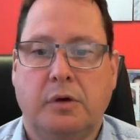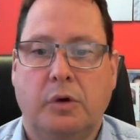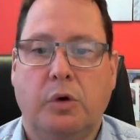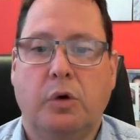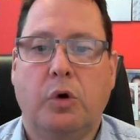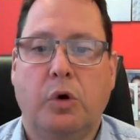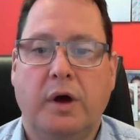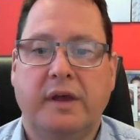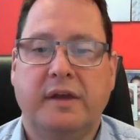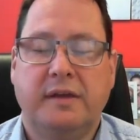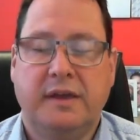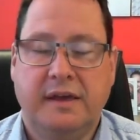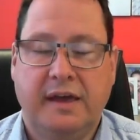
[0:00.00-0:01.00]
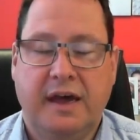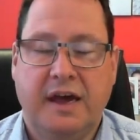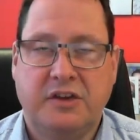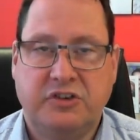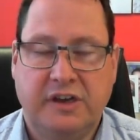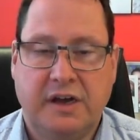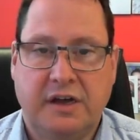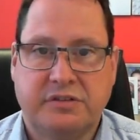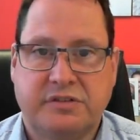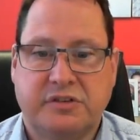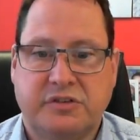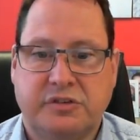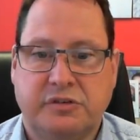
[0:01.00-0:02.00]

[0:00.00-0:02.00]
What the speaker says: or engaging us